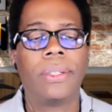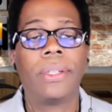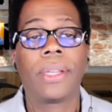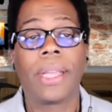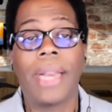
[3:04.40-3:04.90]

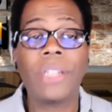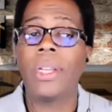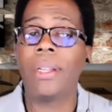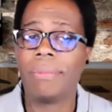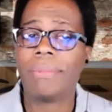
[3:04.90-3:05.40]
could
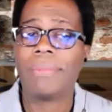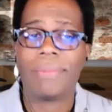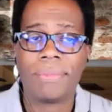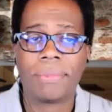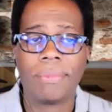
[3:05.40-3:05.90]
actually
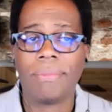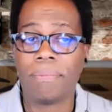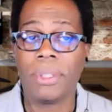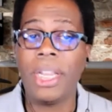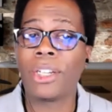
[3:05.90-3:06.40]

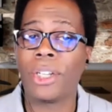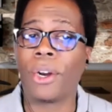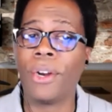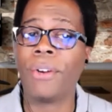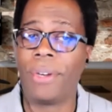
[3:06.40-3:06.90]
potentially
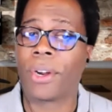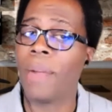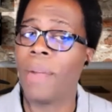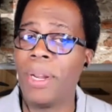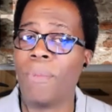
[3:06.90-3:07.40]
earn your
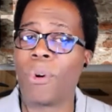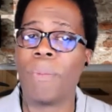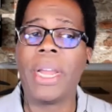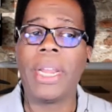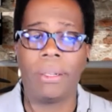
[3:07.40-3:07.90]
company more
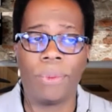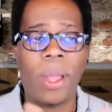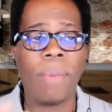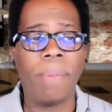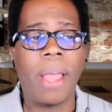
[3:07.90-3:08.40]
money. And what do
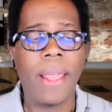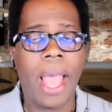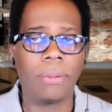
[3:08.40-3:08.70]
I mean by that?